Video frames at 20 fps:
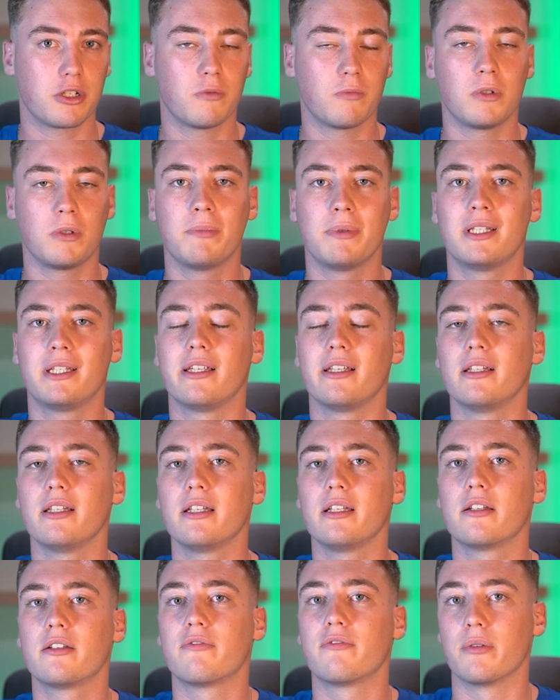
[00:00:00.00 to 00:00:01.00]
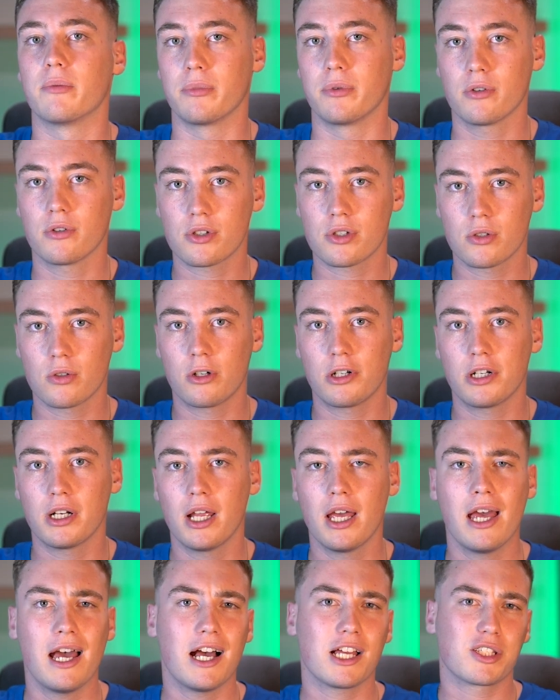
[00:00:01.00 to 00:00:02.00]
will be deleted from your store
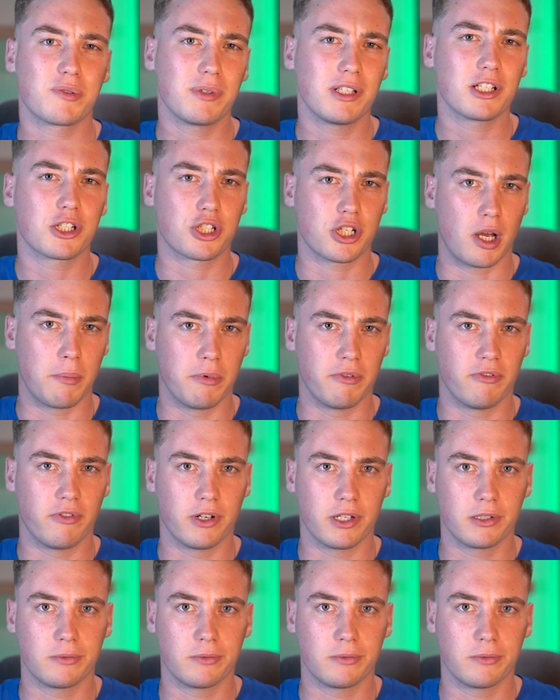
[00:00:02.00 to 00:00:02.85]
as well as Shopify.